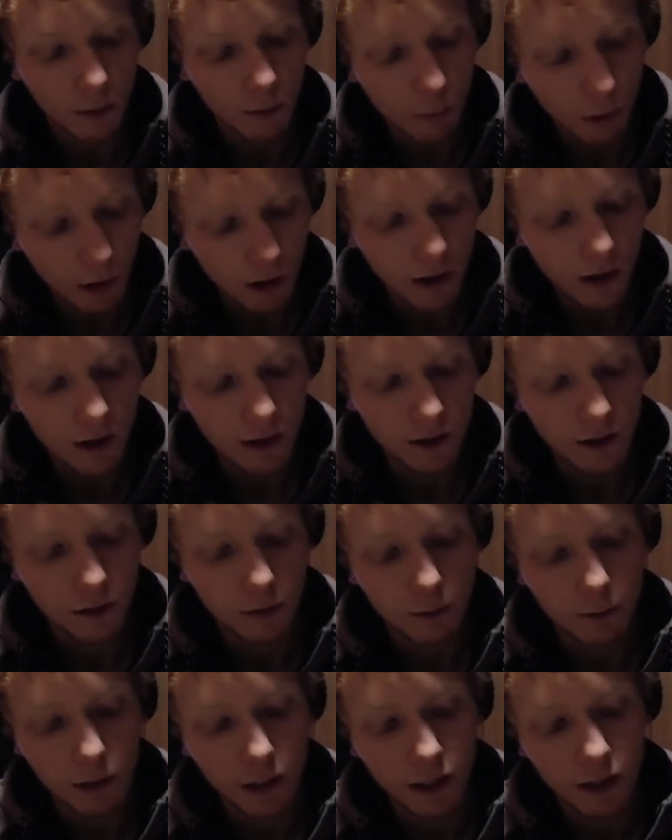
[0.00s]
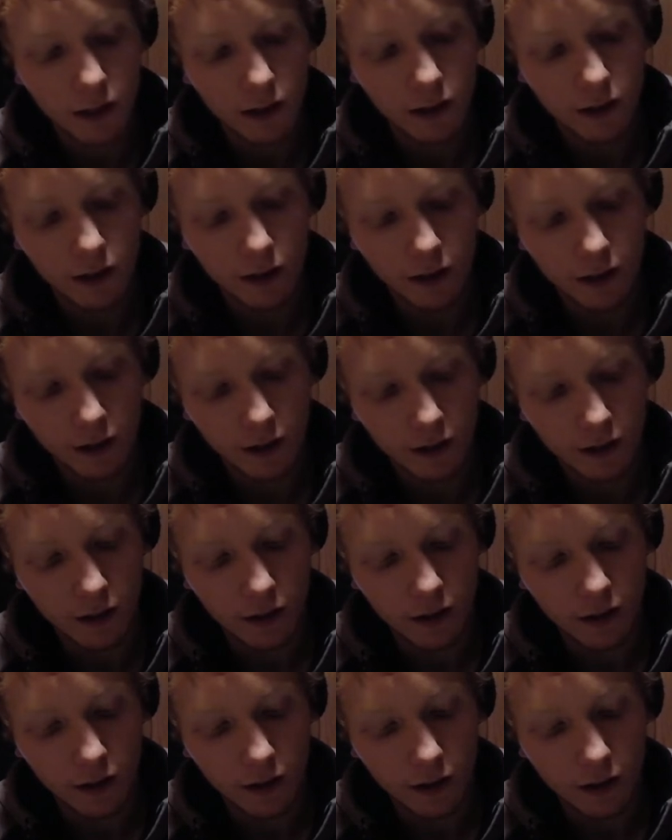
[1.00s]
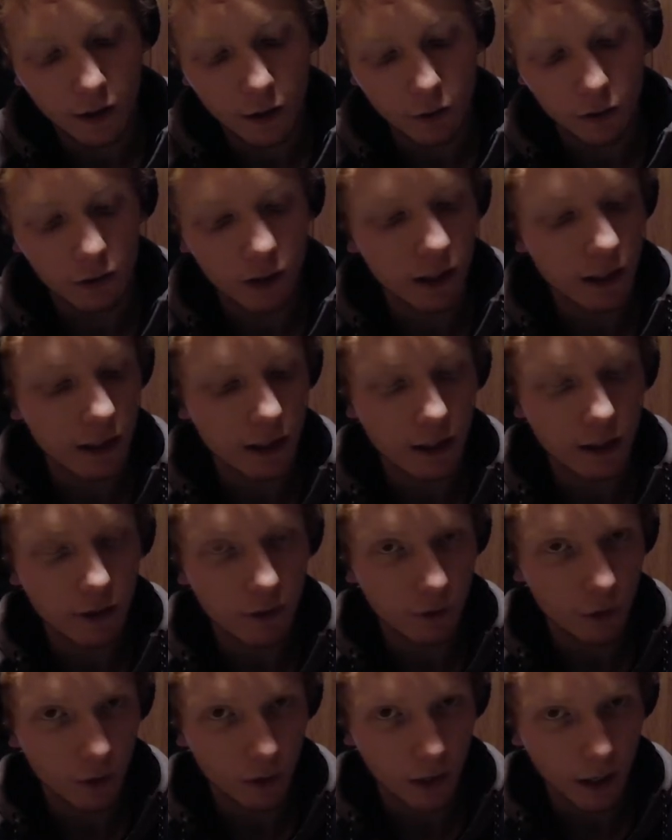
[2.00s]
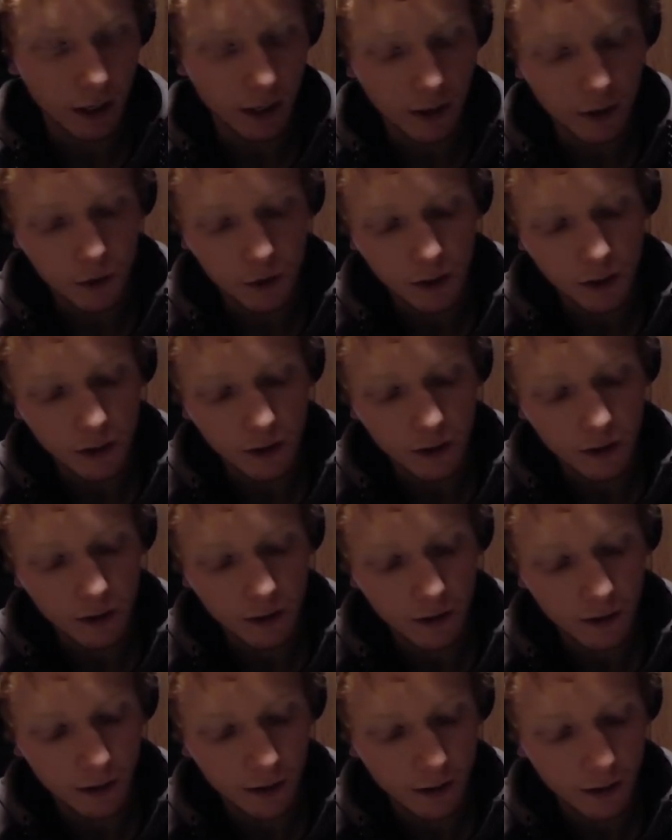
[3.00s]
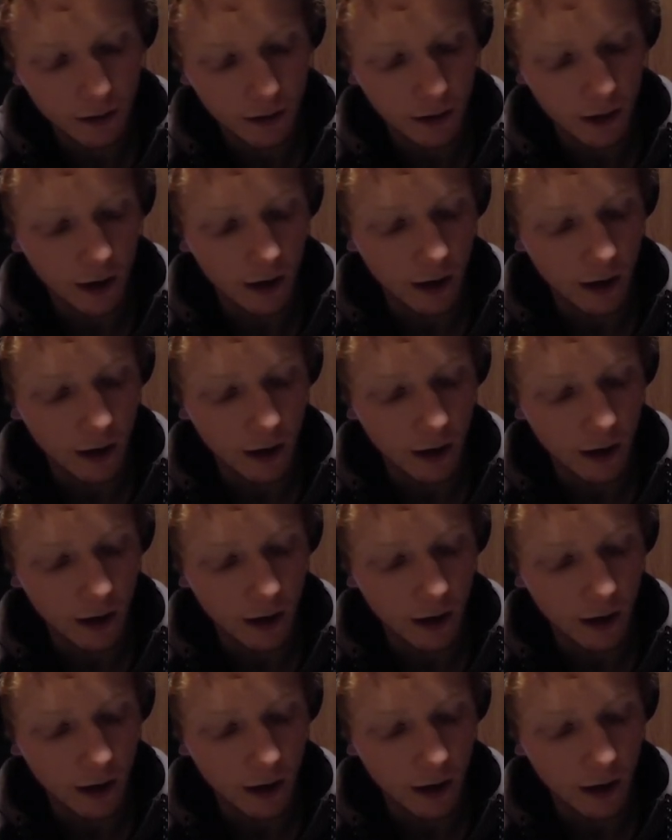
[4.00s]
But being that I don't really need a full cage or anything like that,